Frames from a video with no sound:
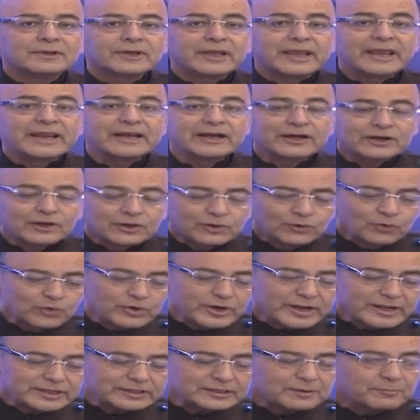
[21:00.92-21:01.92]

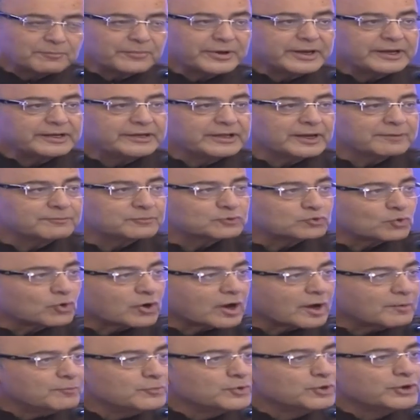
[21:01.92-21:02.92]
including the medium to
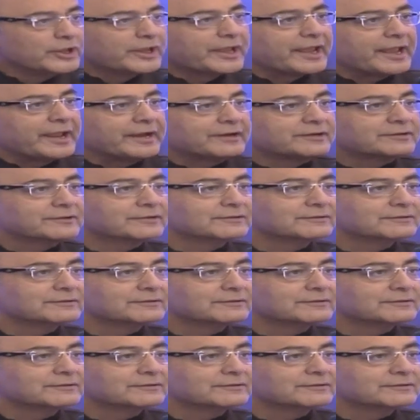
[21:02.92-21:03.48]
communicate,